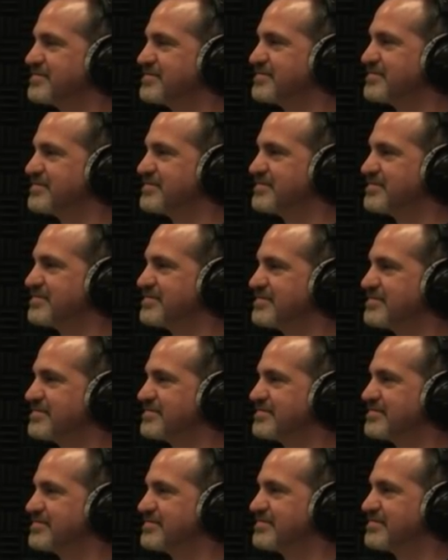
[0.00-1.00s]

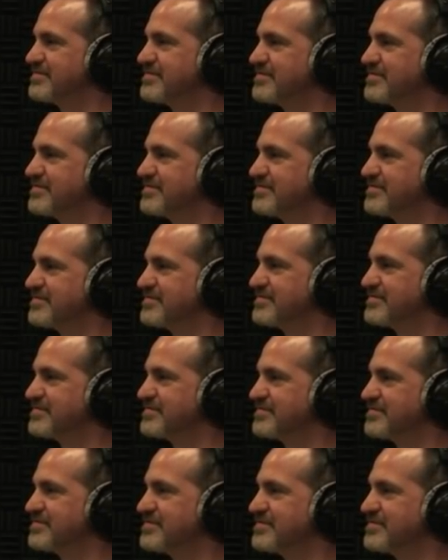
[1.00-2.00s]

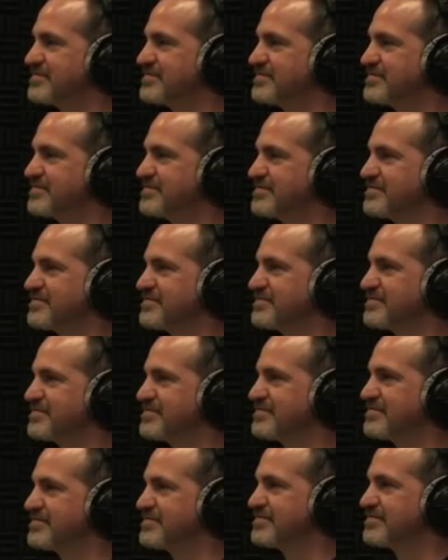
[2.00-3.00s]

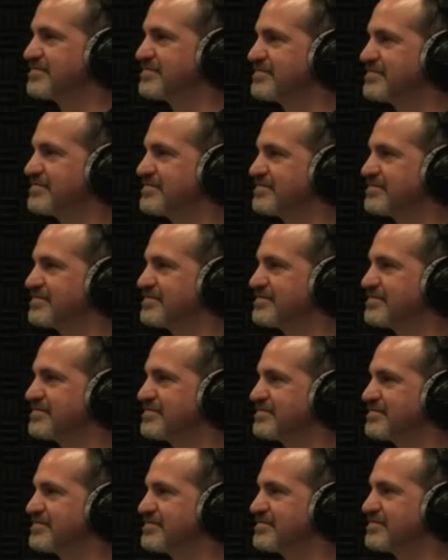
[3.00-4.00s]

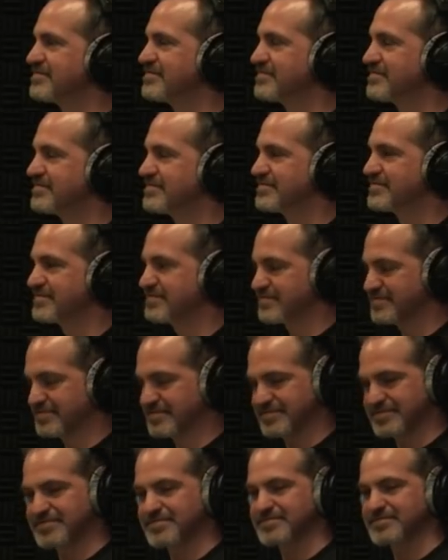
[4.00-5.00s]

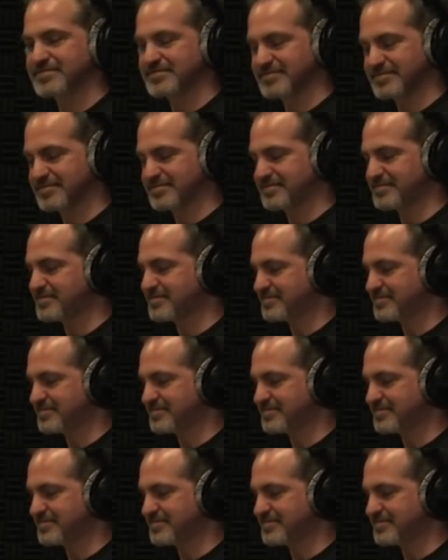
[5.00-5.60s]
No words are spoken by the person on screen.